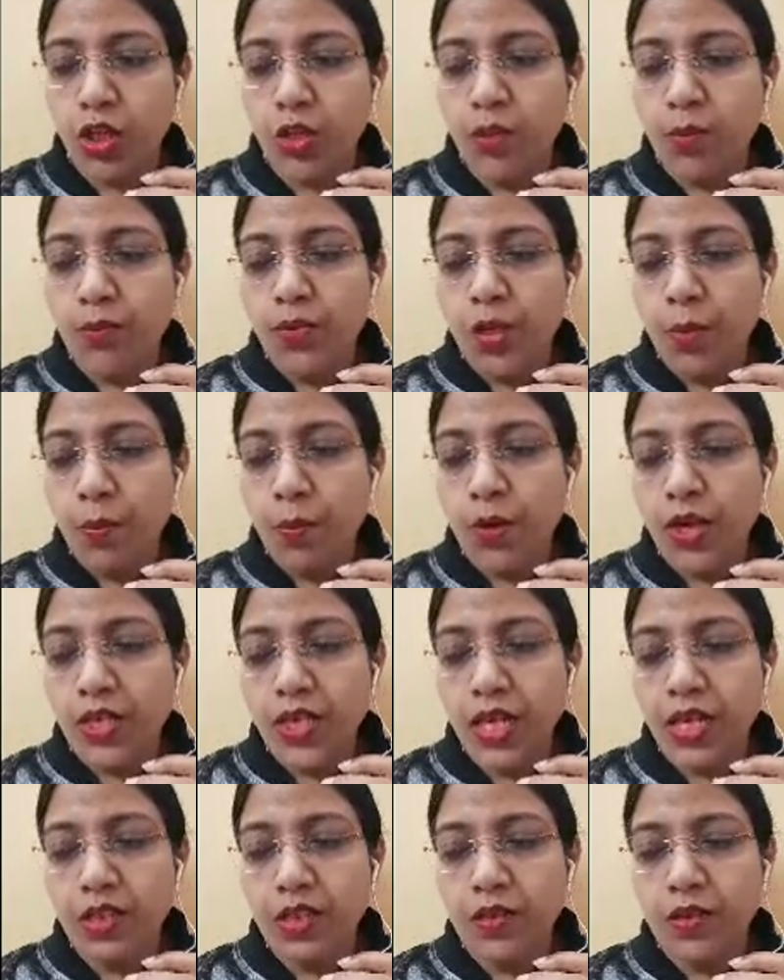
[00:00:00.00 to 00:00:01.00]
present.
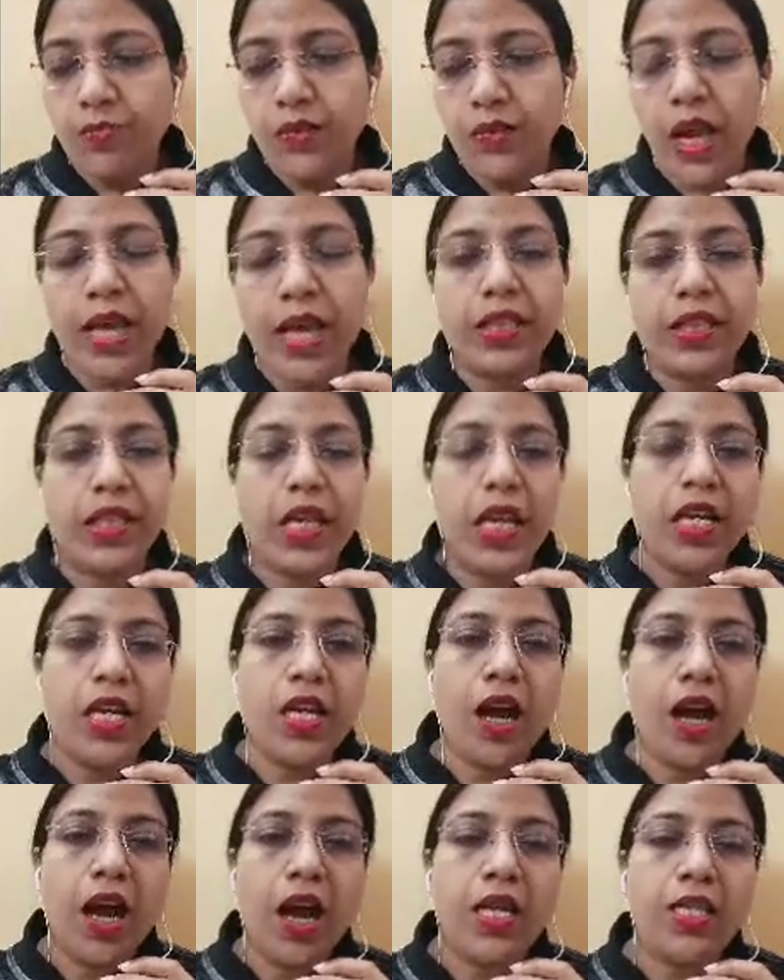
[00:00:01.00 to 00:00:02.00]
And then he
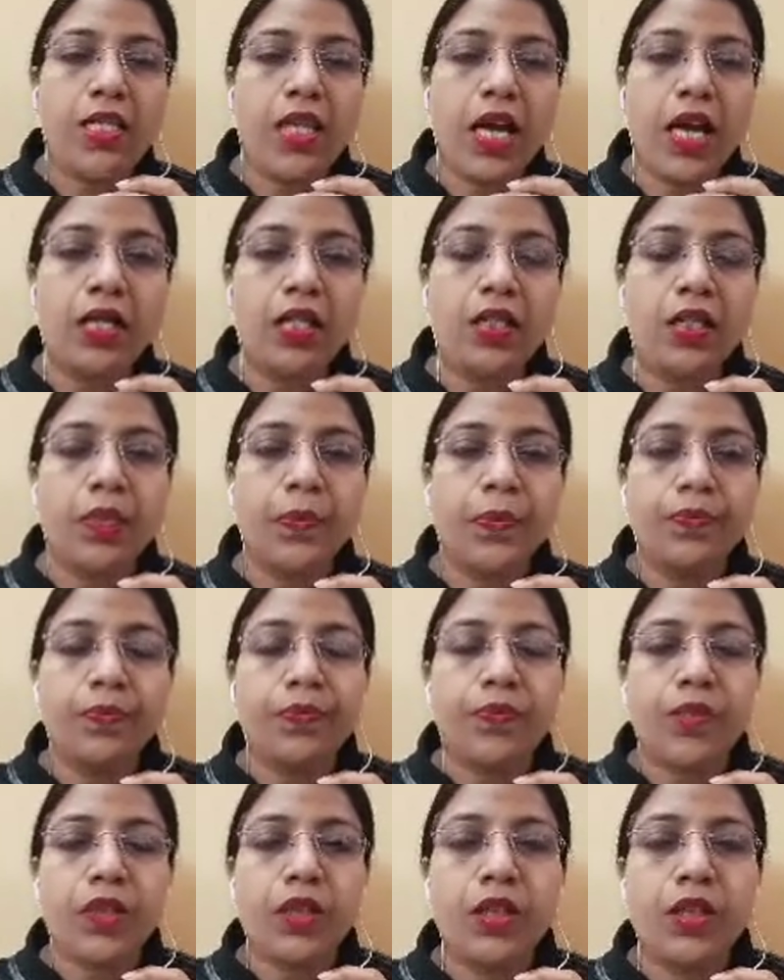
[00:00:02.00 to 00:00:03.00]
asked that
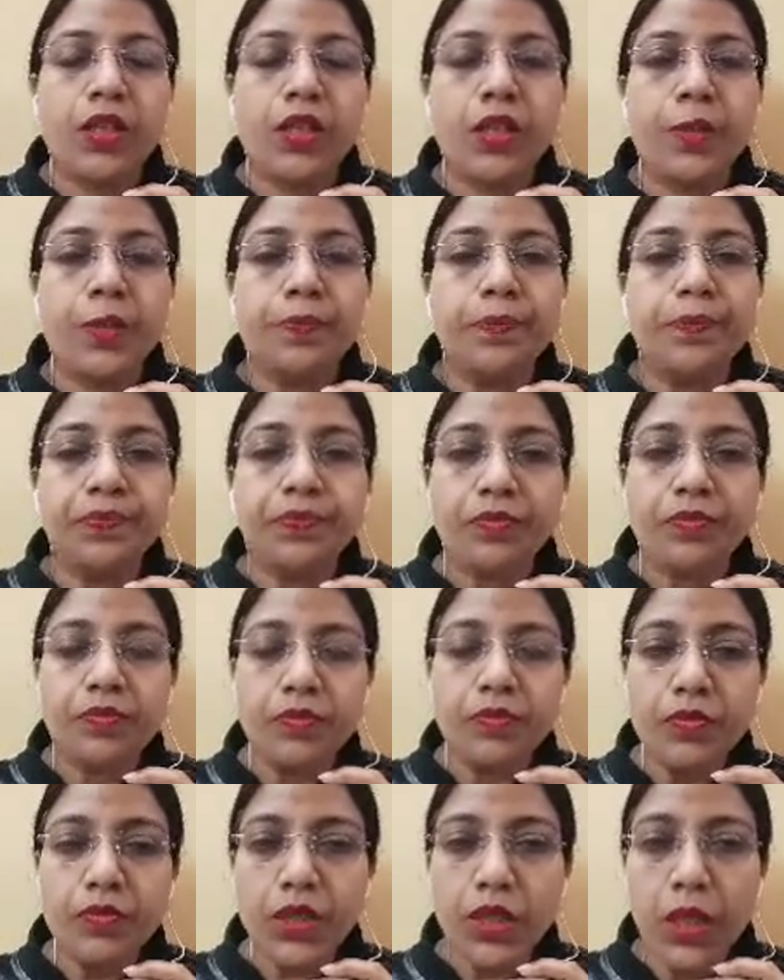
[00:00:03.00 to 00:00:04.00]
the
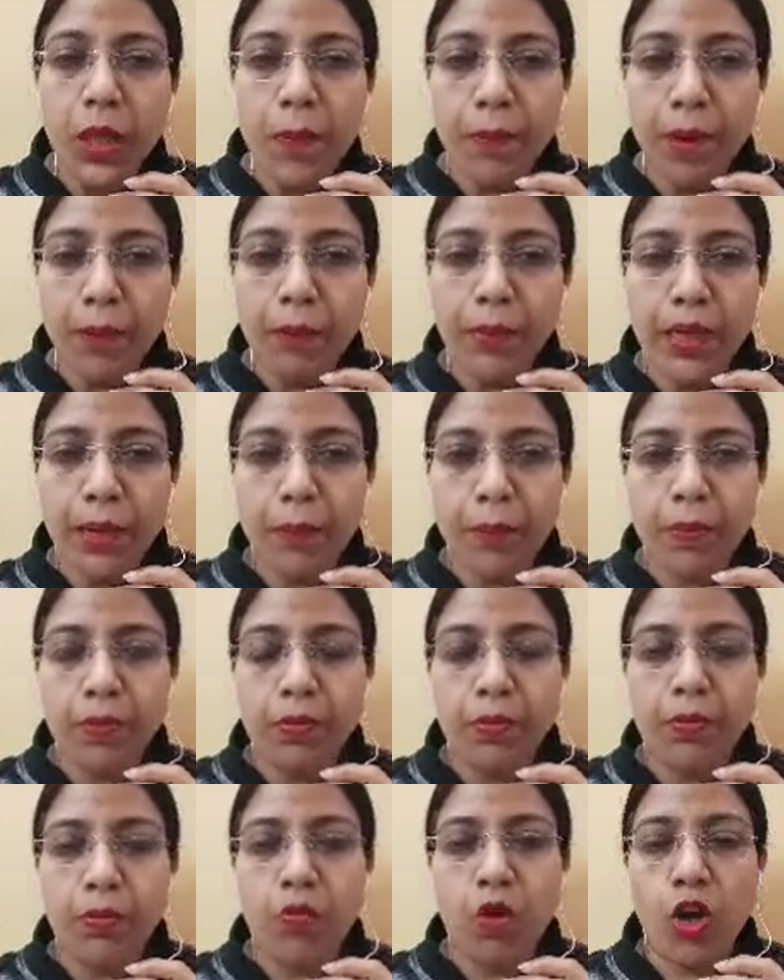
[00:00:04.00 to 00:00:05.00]
public
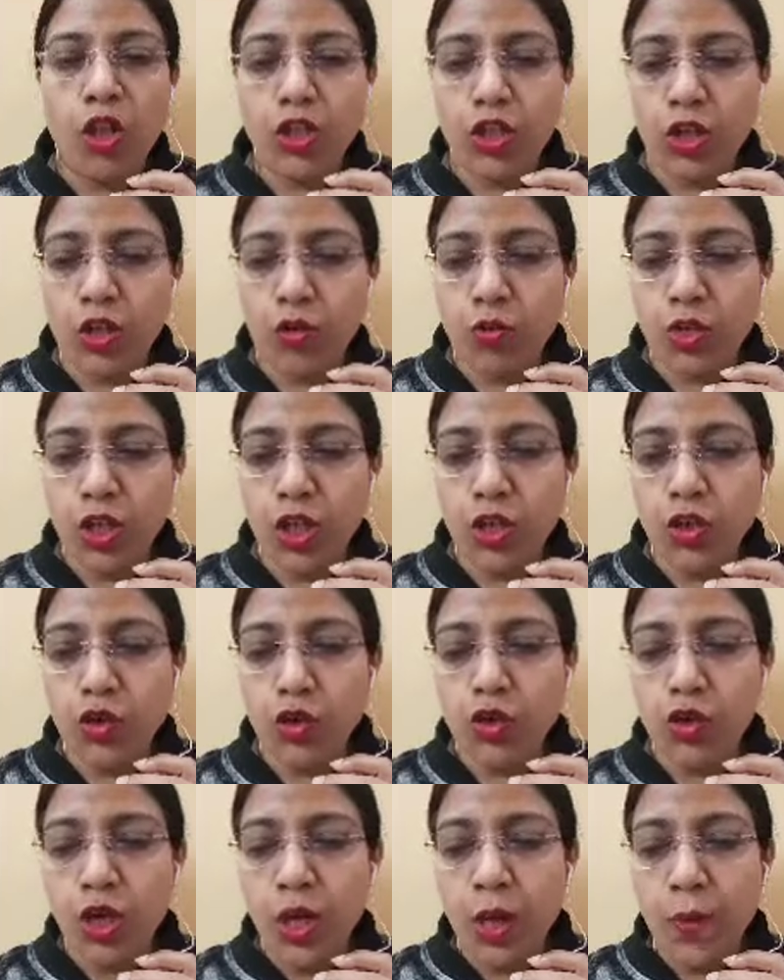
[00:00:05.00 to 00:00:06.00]
prosecutor to
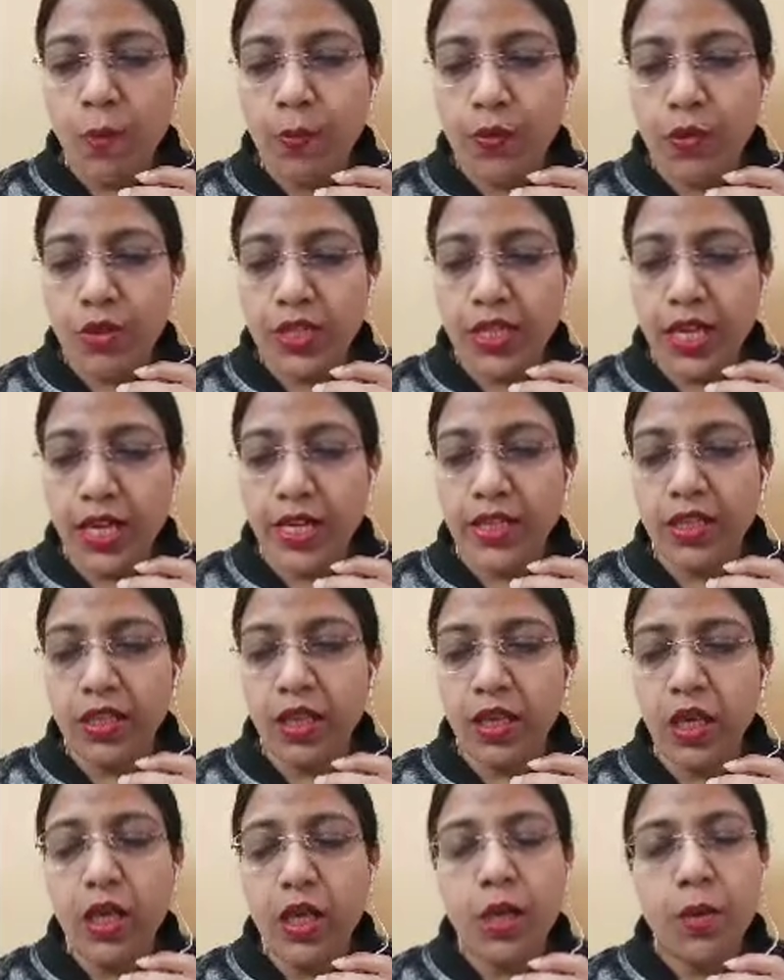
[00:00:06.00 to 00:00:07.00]
present the
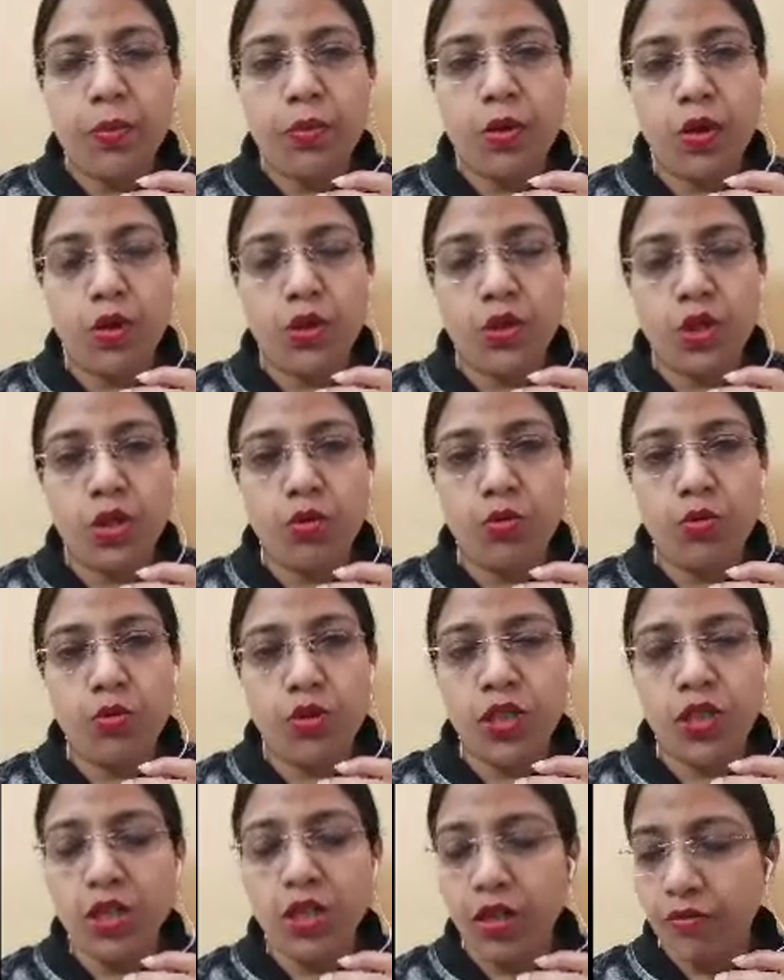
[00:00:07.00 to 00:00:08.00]
prosecution
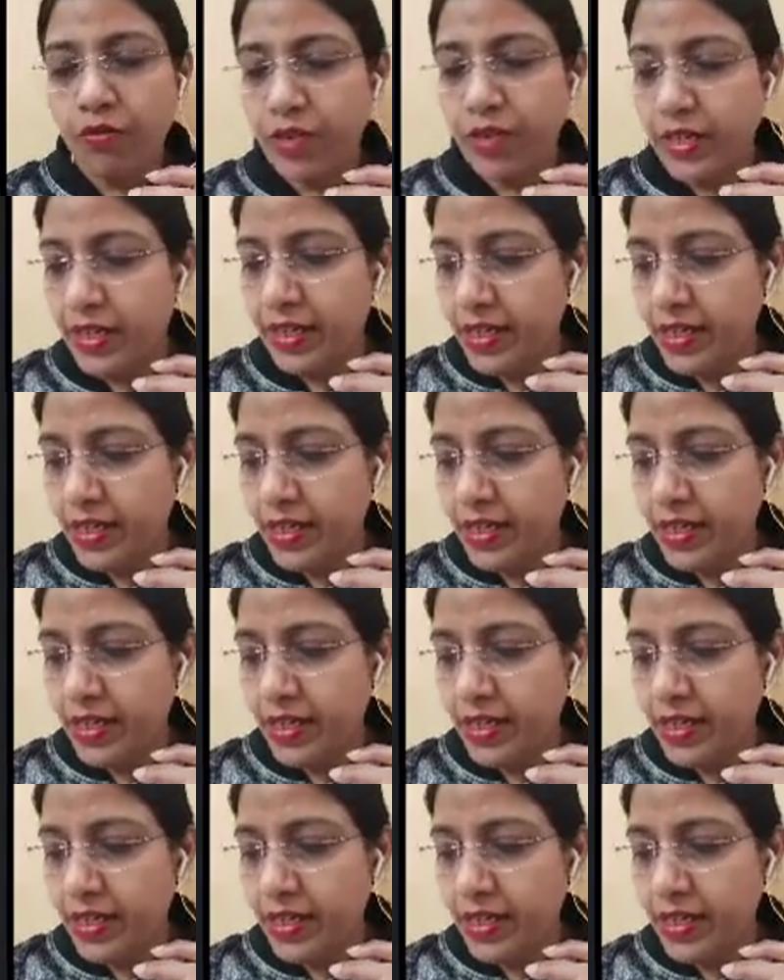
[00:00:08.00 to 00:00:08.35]
witness.